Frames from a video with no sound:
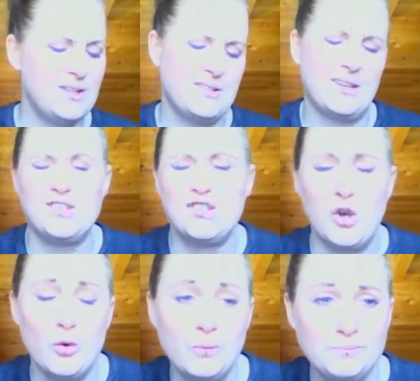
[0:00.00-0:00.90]
He's like,
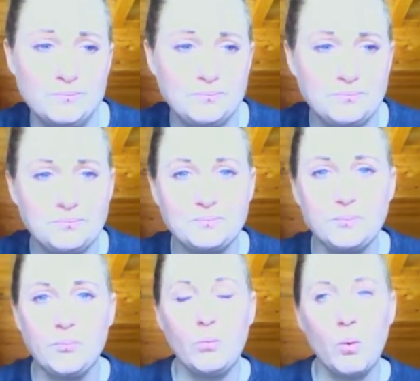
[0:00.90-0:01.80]
so.
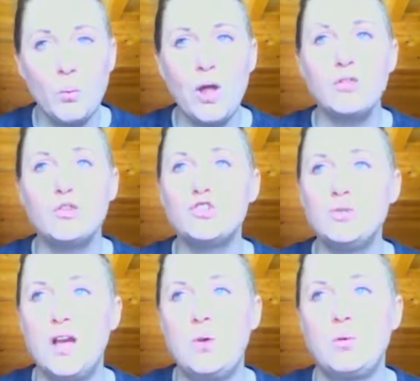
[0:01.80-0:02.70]
Well, there's
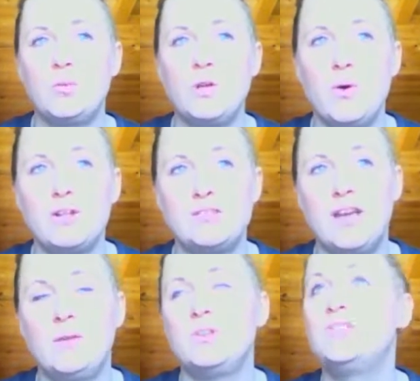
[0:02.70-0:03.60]
no doubt when we go
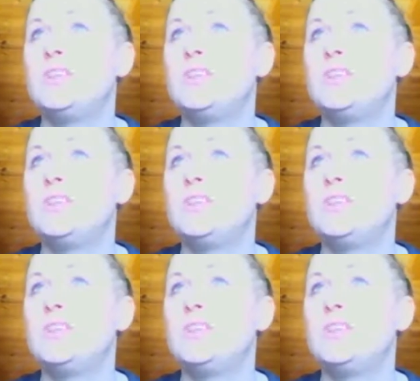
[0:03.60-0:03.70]
outside and we